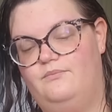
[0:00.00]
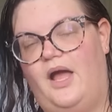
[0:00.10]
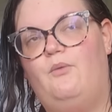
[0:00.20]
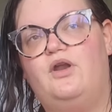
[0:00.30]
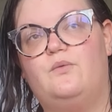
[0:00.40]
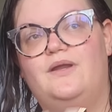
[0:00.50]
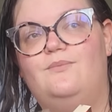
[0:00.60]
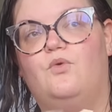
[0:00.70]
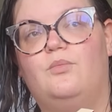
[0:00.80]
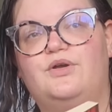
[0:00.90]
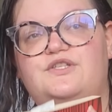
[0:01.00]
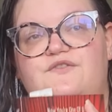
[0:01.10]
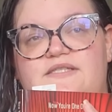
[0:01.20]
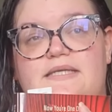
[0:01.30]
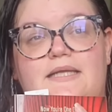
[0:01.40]
I want to read more books
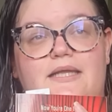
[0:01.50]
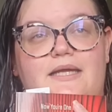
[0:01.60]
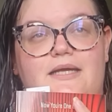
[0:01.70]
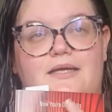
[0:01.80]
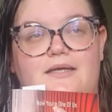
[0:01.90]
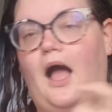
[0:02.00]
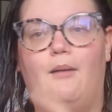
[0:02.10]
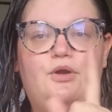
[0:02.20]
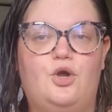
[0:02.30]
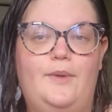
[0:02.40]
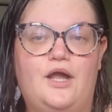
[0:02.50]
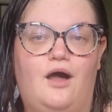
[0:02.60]
physically. I'm gonna go make